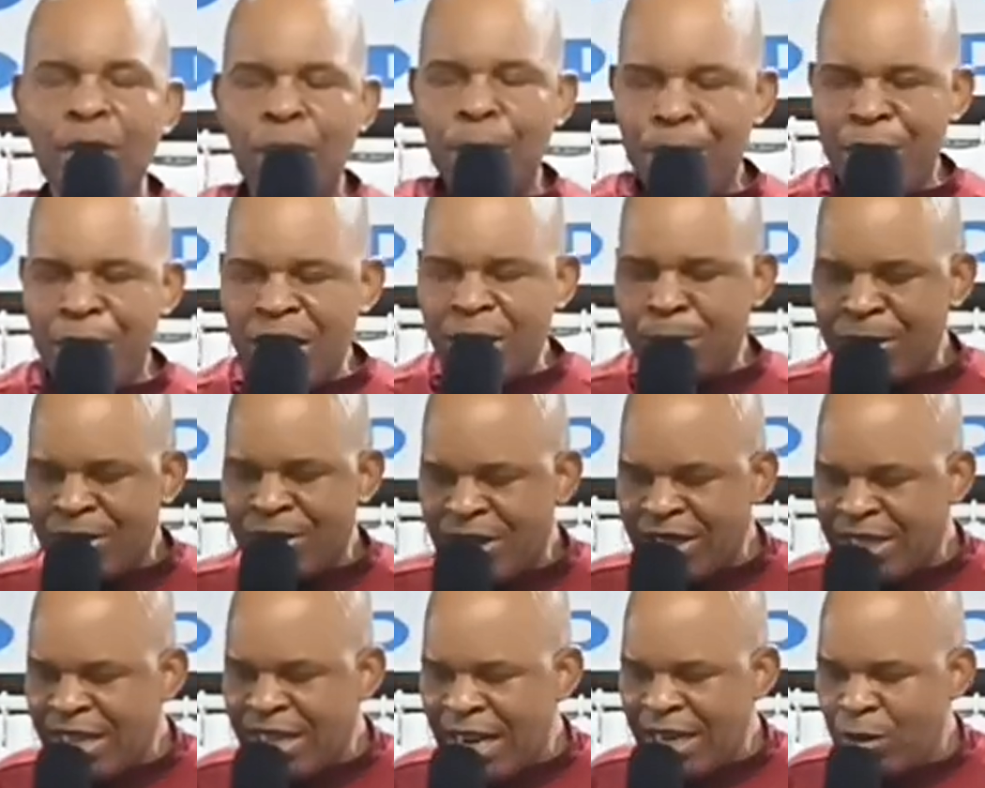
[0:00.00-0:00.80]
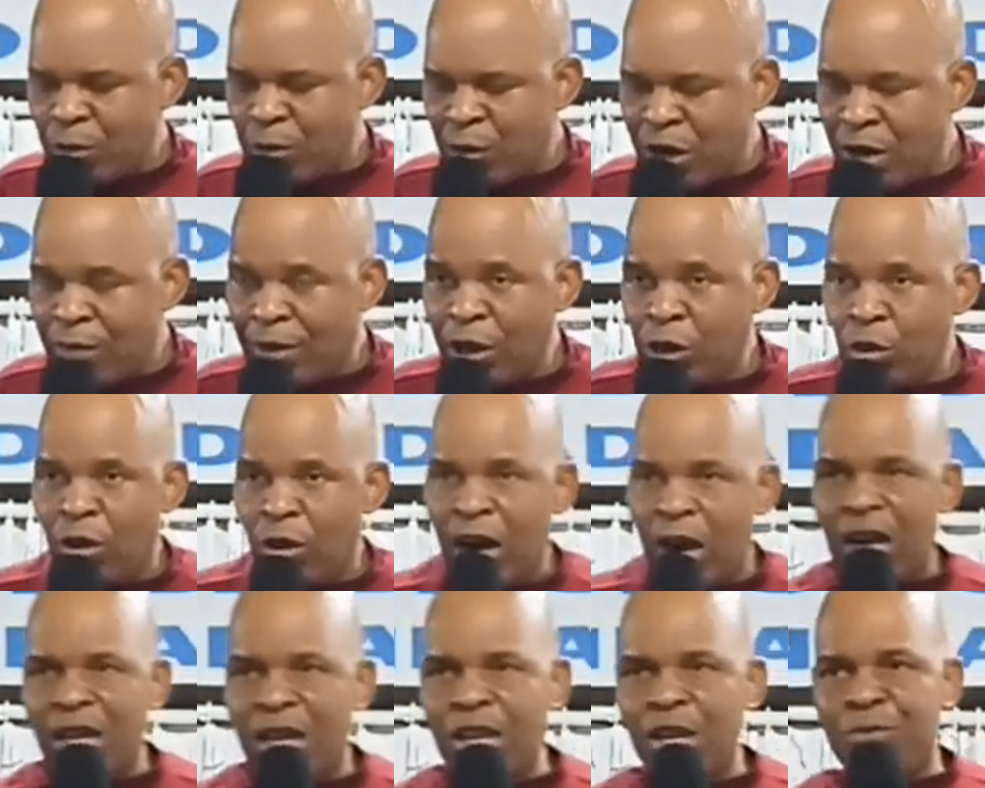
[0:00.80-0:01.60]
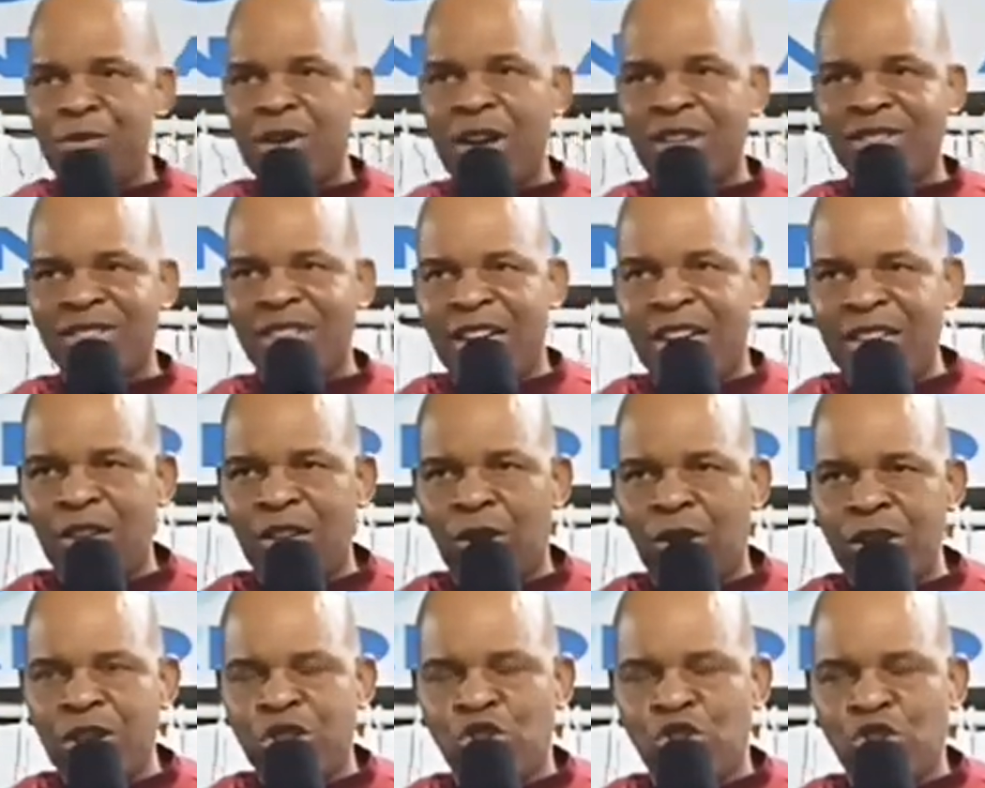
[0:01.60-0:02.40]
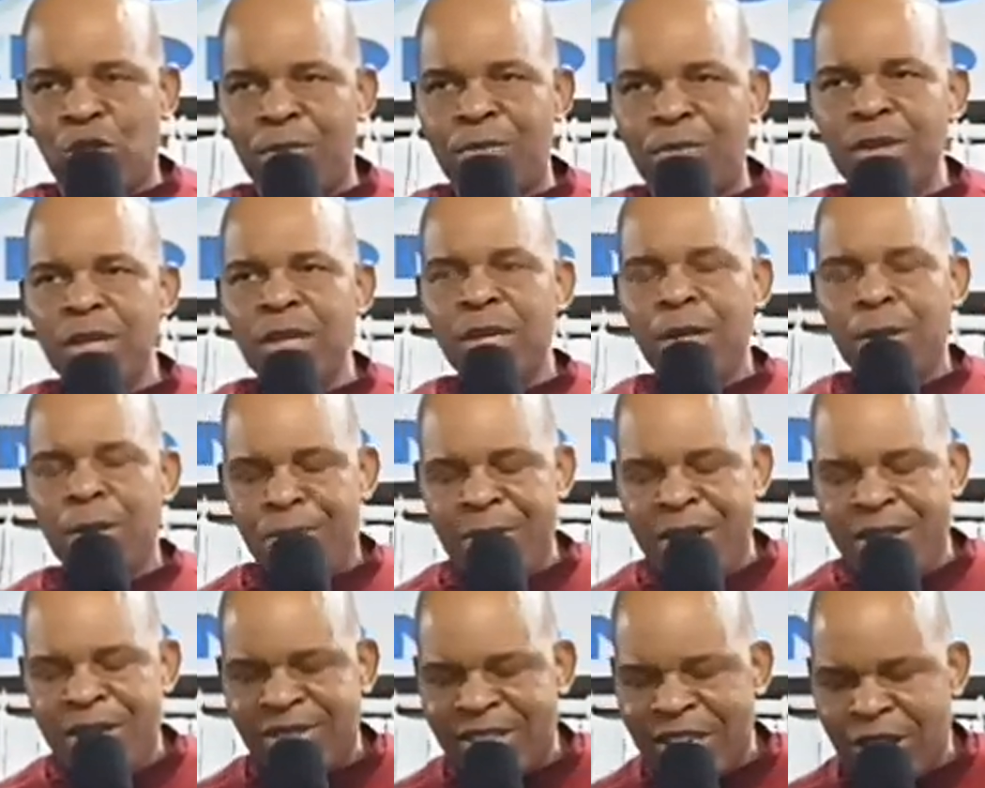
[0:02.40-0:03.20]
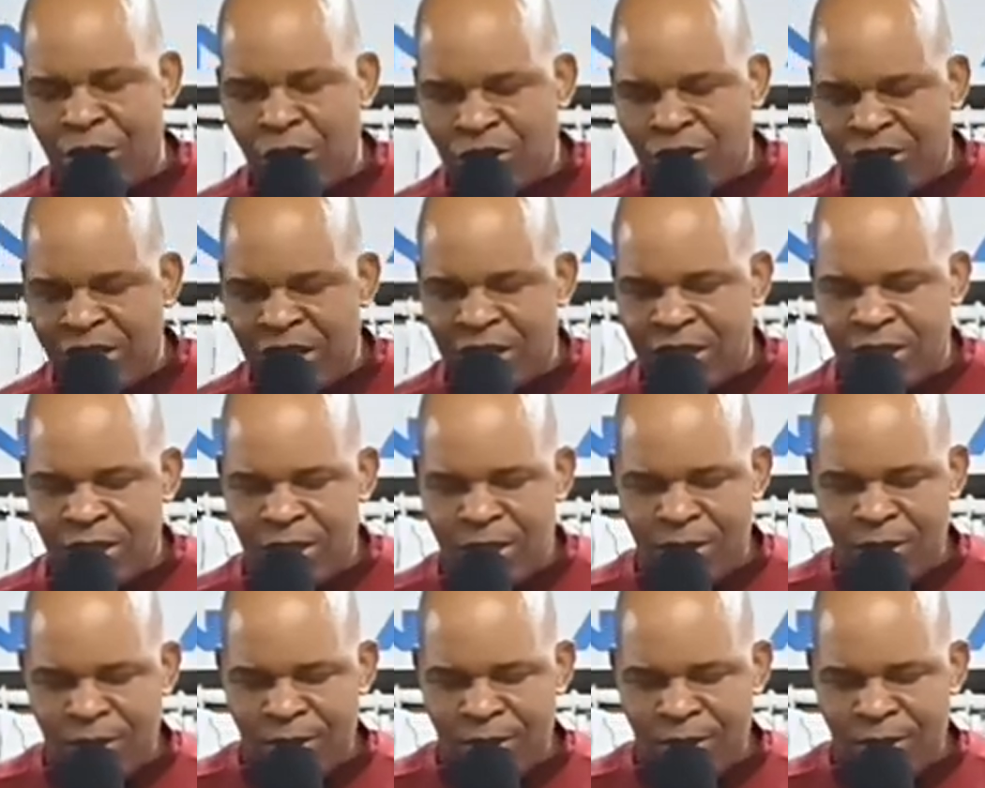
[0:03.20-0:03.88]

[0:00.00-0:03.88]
Please be seated wherever you are. If you are standing on the Zoom, please take your seat.